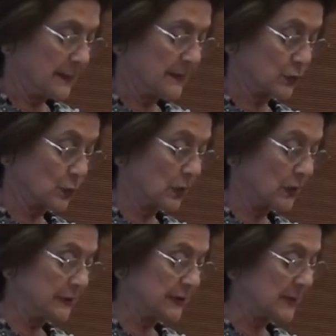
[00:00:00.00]
This
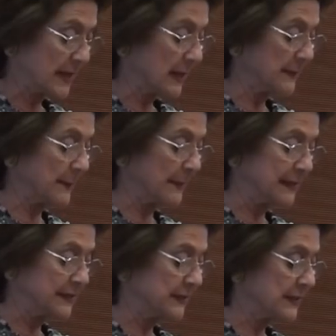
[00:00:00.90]
world is becoming
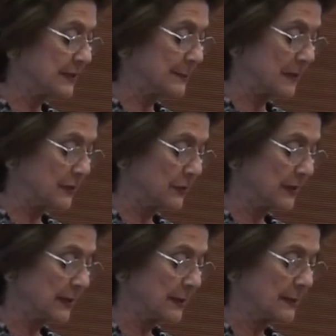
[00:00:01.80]

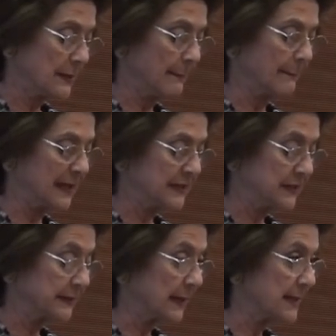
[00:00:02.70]
multidisciplinary,
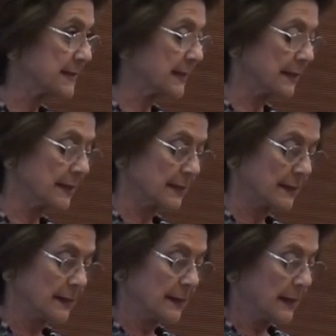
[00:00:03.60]
multitasking,
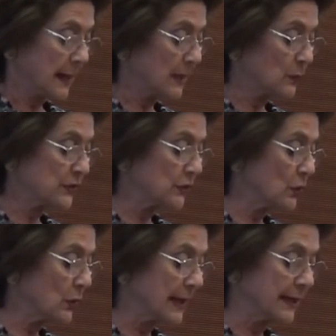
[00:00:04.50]
and with
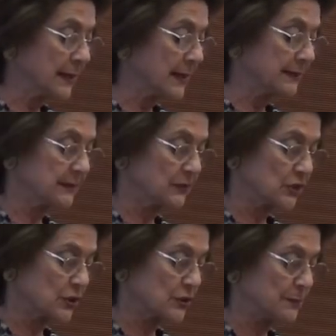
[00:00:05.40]
no clear-cut
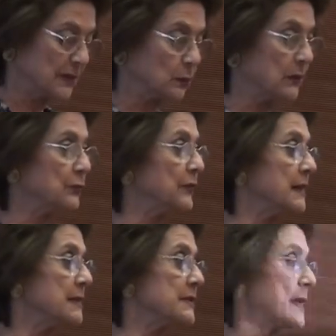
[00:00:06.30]
divisions between
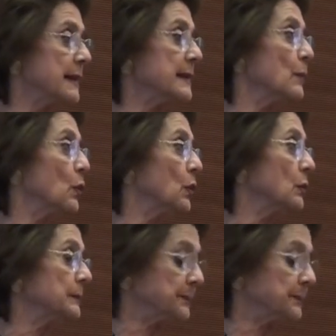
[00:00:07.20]
fields anymore.